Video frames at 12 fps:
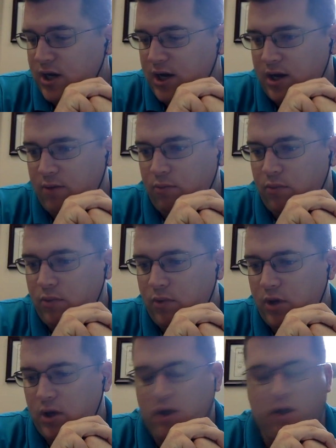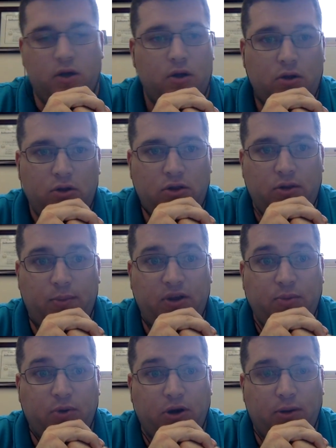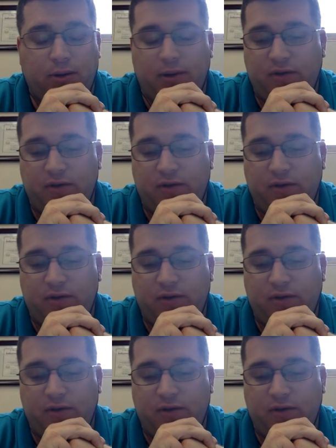I'm uh, the big problem